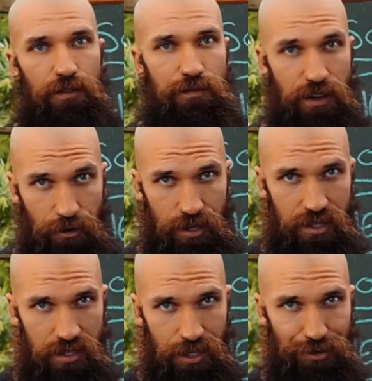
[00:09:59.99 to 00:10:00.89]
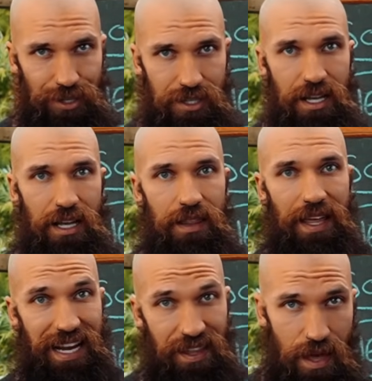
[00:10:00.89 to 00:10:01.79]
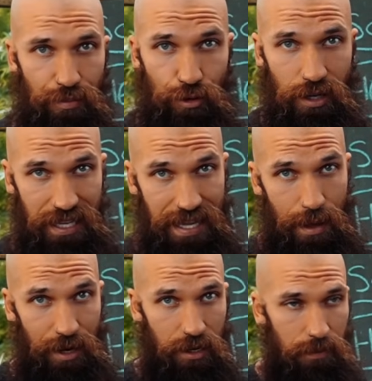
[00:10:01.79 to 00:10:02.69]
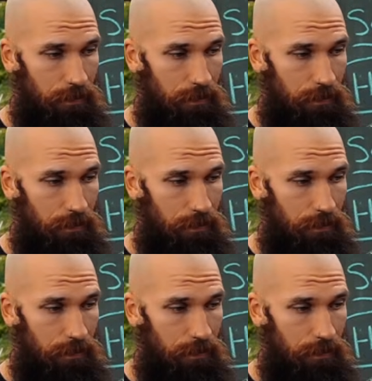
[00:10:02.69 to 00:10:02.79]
vigorous citrus that get that pruning dynamic.